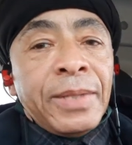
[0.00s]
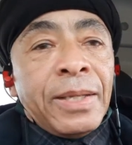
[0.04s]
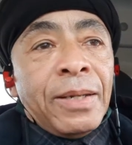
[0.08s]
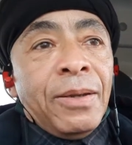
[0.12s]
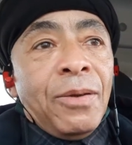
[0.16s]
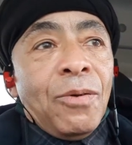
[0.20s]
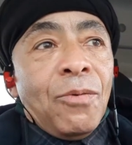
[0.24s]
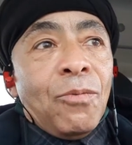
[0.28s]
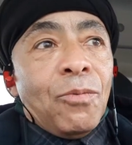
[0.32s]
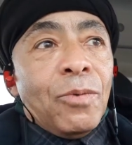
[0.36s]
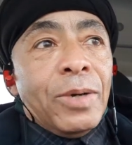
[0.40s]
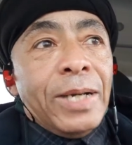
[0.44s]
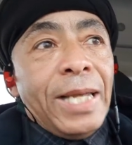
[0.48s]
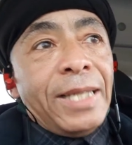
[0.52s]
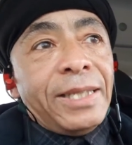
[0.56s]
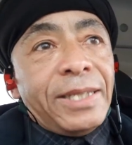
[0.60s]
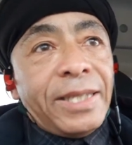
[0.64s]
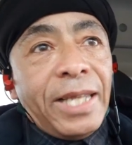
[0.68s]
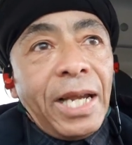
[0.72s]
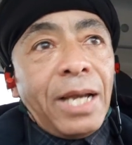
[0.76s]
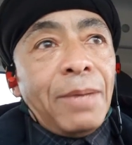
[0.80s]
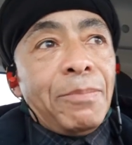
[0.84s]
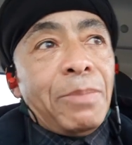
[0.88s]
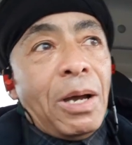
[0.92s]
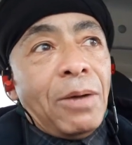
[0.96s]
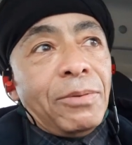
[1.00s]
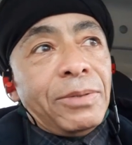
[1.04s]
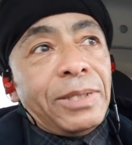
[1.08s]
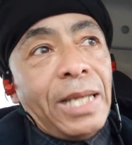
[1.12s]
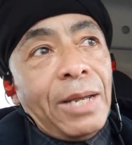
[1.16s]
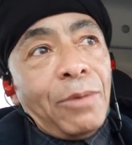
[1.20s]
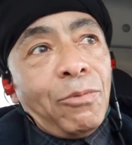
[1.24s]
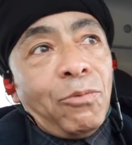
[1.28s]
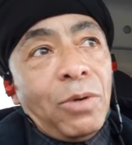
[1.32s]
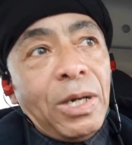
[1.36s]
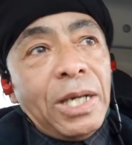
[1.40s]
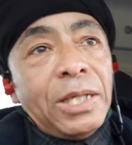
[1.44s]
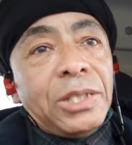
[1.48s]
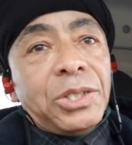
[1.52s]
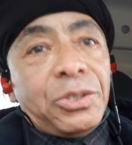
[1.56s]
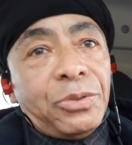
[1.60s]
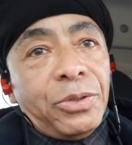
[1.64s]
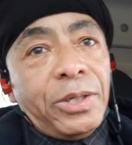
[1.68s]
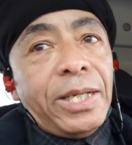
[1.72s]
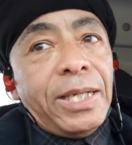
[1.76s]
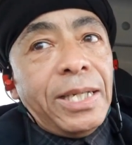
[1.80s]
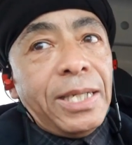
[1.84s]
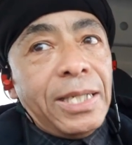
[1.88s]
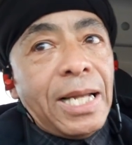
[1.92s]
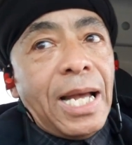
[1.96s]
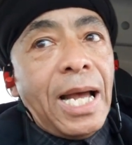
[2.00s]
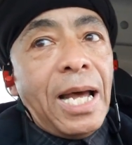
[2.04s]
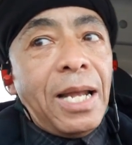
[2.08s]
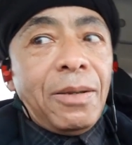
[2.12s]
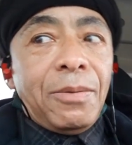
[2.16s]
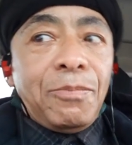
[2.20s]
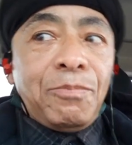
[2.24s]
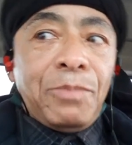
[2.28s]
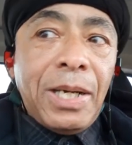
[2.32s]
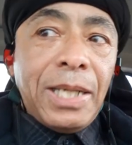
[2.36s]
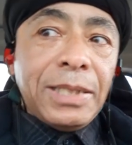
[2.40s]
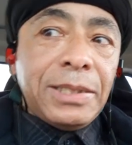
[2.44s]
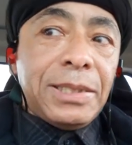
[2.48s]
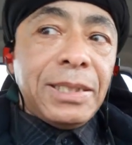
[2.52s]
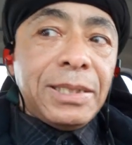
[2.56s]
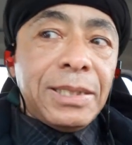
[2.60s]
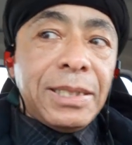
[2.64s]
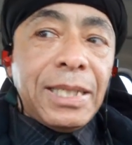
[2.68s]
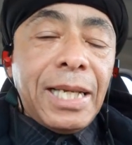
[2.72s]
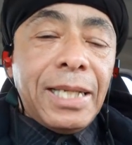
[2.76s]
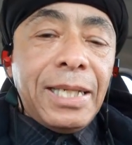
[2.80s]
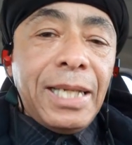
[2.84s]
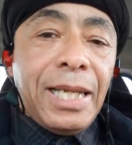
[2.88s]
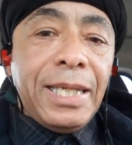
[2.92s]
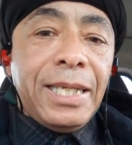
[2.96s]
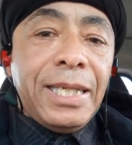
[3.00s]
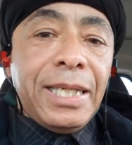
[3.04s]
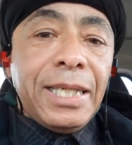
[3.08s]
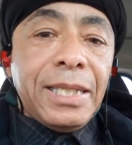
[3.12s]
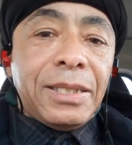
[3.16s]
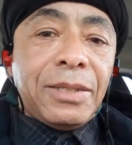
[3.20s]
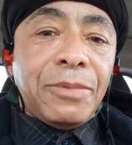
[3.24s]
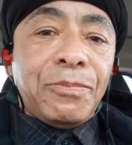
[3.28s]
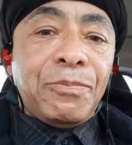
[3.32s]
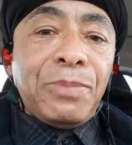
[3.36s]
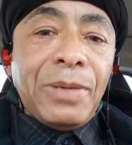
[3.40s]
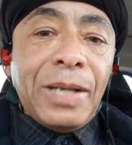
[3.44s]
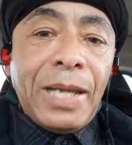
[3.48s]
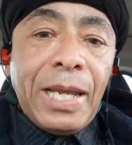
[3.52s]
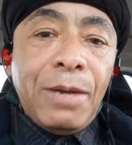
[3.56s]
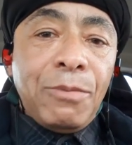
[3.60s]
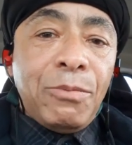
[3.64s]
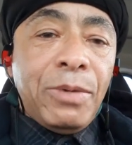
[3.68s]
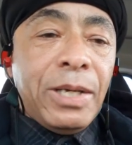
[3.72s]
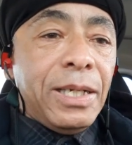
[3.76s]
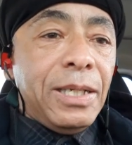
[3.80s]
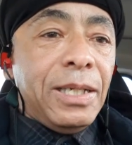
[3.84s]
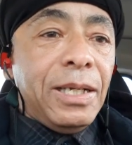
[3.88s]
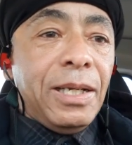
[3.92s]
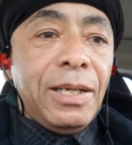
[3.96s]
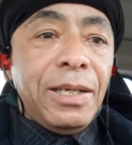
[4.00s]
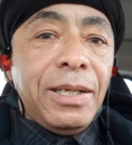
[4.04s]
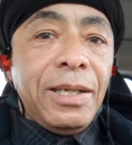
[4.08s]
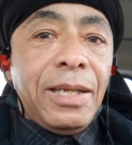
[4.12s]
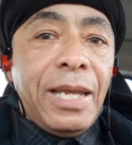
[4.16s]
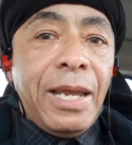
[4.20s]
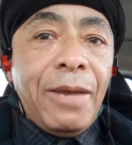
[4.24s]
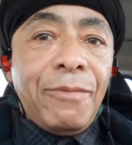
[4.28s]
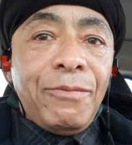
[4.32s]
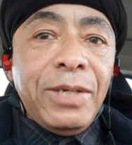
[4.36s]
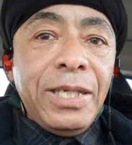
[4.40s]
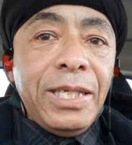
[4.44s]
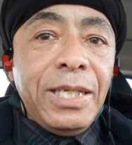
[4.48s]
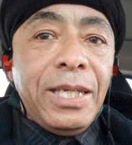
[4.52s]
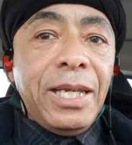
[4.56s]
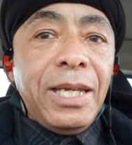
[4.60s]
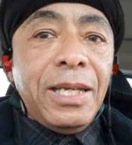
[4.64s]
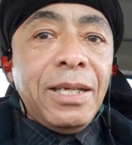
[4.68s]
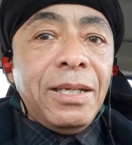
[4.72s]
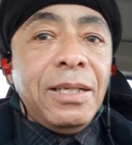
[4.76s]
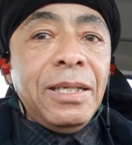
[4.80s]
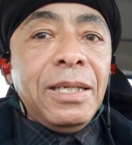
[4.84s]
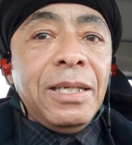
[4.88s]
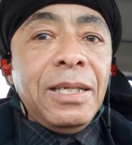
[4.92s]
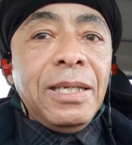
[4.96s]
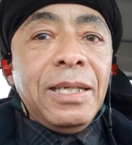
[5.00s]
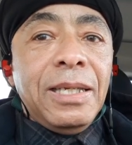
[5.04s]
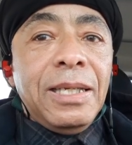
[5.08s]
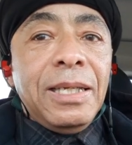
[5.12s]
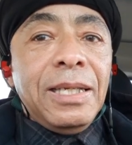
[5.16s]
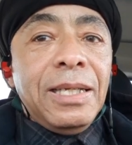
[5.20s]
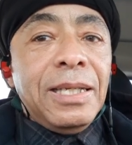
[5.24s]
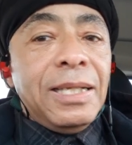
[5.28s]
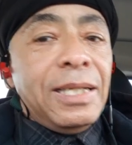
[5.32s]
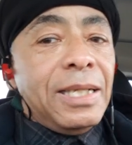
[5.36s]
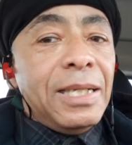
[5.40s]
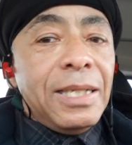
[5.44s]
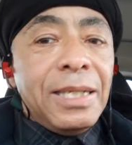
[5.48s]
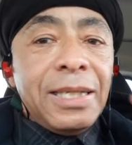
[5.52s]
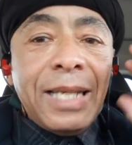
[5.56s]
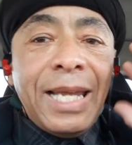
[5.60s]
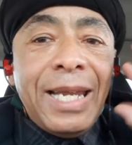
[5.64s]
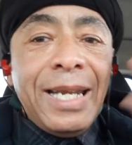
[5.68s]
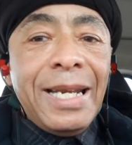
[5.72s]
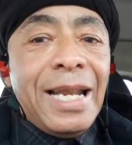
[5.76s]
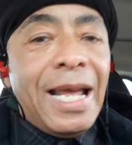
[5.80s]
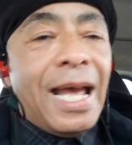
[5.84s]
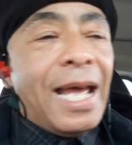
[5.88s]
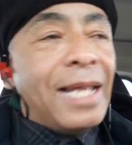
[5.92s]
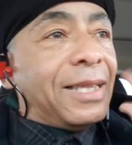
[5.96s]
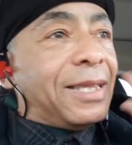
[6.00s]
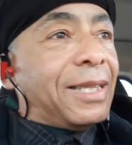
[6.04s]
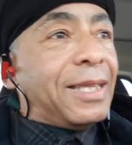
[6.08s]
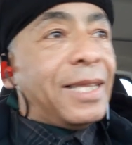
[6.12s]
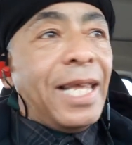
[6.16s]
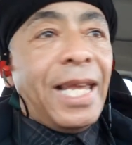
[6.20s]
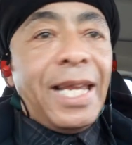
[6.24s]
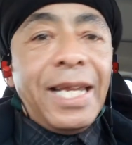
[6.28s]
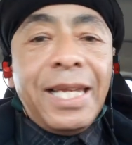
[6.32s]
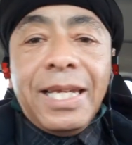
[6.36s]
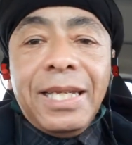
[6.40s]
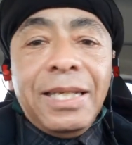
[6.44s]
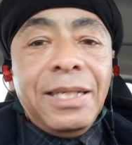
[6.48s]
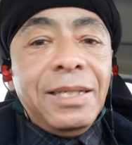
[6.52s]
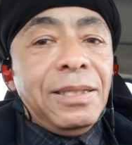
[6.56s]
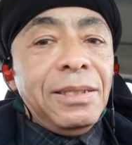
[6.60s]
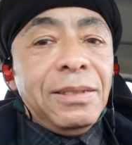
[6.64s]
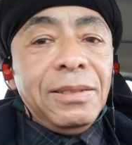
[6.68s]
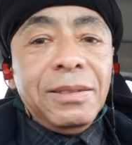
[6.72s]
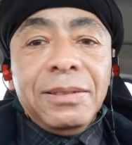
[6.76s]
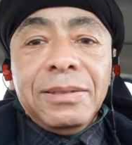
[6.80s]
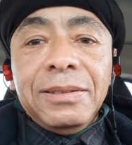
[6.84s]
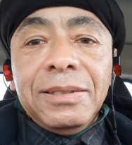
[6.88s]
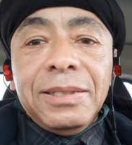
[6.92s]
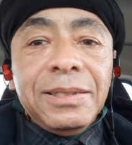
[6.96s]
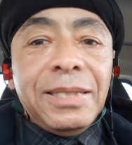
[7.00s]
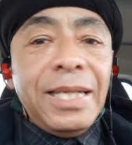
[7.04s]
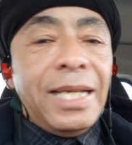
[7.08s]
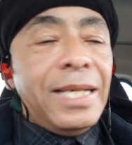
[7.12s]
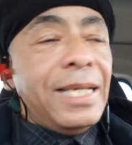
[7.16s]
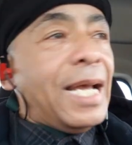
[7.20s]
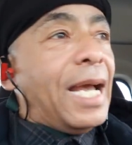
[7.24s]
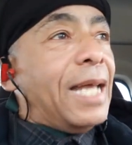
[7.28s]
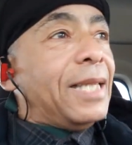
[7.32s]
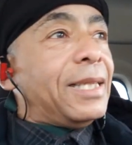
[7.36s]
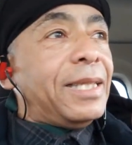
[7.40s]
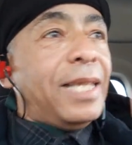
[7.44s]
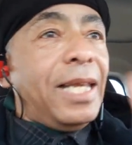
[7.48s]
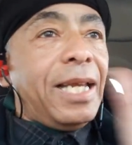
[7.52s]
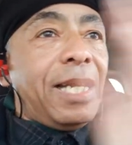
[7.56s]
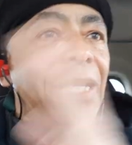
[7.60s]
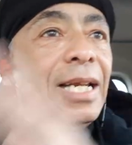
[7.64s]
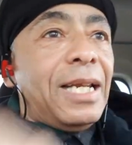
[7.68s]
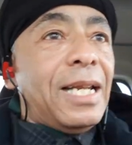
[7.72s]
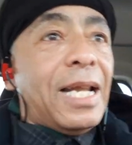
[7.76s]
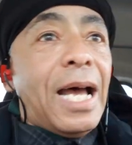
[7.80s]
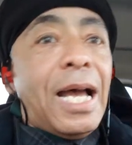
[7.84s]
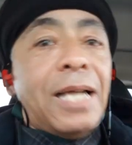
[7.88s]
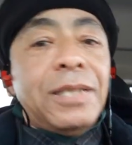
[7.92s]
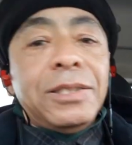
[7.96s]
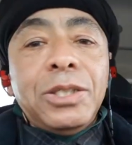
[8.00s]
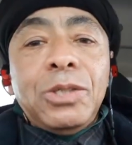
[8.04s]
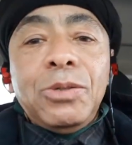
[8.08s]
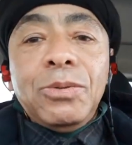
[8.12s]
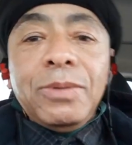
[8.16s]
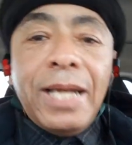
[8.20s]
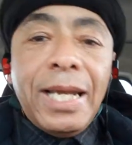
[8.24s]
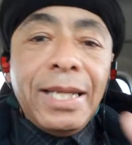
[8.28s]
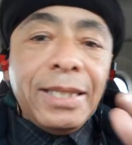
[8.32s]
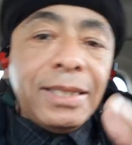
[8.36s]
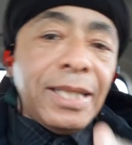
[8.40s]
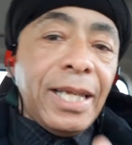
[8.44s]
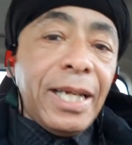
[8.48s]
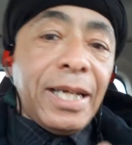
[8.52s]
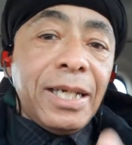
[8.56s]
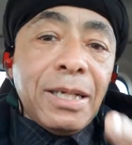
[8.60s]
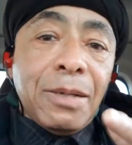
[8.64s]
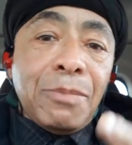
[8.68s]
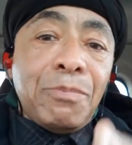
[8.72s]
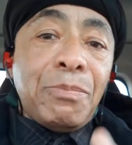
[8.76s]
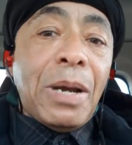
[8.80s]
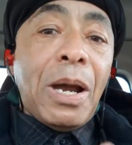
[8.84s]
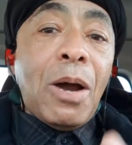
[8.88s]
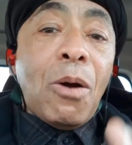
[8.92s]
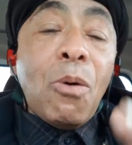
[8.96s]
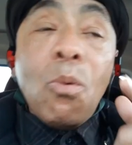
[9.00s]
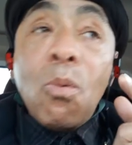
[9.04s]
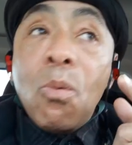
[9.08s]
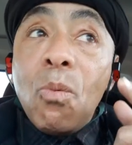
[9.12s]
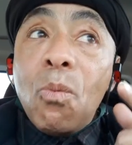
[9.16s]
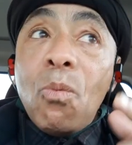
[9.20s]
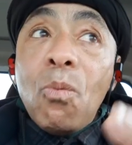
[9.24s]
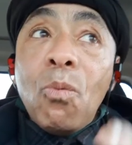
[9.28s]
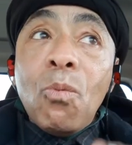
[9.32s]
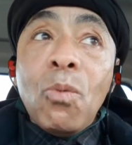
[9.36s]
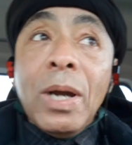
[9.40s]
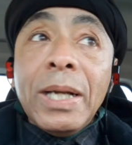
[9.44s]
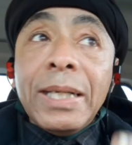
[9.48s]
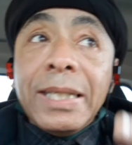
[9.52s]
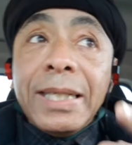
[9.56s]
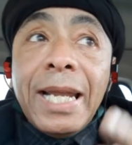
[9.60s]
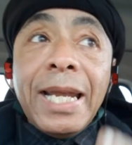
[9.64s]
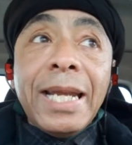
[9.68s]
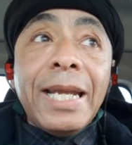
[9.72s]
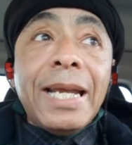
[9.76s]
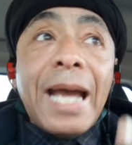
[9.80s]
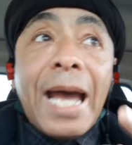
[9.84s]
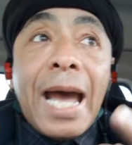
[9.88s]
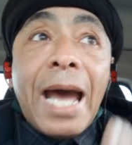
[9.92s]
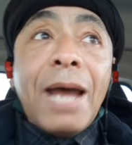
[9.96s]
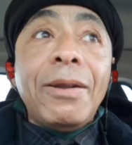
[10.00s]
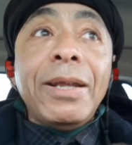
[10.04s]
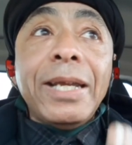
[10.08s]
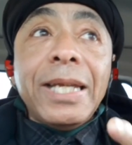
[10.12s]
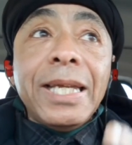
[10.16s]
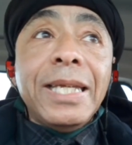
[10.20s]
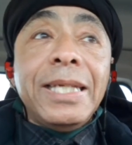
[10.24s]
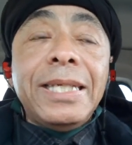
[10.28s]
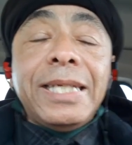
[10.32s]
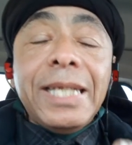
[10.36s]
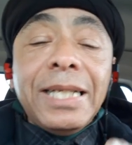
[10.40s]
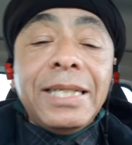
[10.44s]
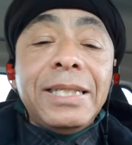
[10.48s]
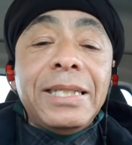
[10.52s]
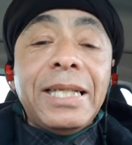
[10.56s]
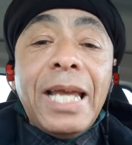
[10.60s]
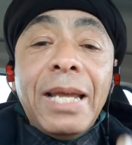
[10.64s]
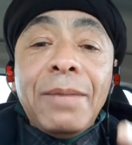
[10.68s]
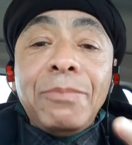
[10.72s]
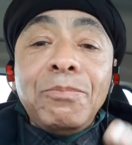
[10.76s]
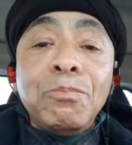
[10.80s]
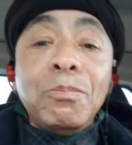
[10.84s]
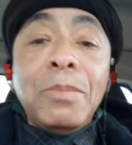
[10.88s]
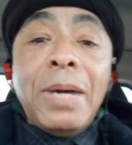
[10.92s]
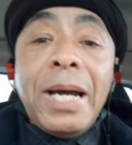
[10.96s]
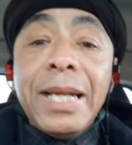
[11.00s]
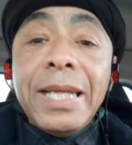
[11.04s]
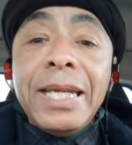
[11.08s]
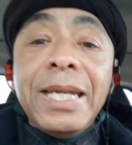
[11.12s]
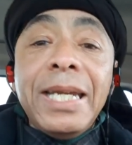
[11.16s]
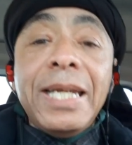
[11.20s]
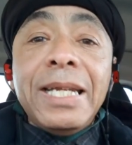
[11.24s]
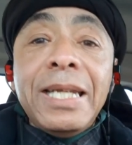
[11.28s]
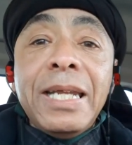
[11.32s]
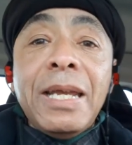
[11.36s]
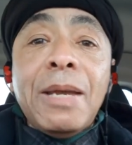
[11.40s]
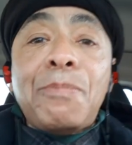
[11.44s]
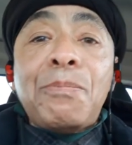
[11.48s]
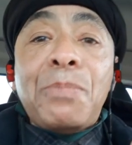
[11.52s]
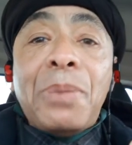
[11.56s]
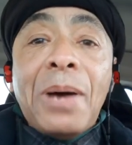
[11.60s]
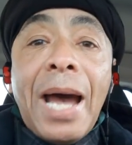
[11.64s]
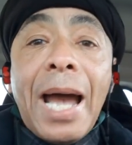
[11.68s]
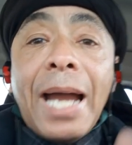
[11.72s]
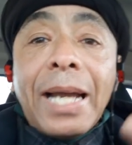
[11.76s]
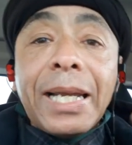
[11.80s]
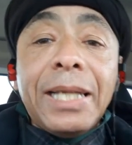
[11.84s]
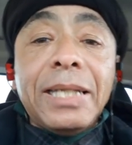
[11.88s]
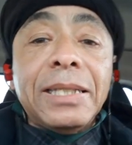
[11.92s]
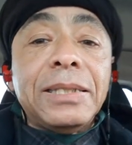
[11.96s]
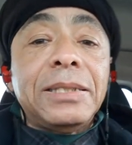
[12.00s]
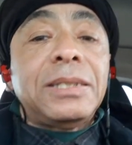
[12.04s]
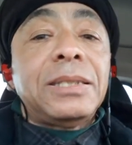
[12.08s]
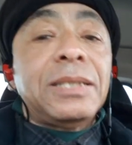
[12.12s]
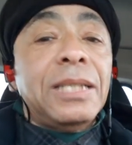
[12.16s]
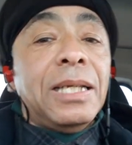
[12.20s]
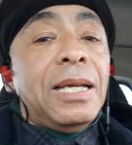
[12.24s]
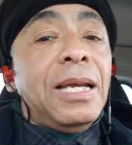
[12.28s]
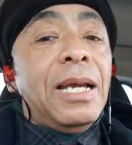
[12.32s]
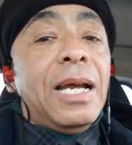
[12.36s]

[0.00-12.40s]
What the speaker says: When they think about that $1 trillion budget that they get to play with every year, They not thinking logical. They thinking about how they can get that money in their pockets.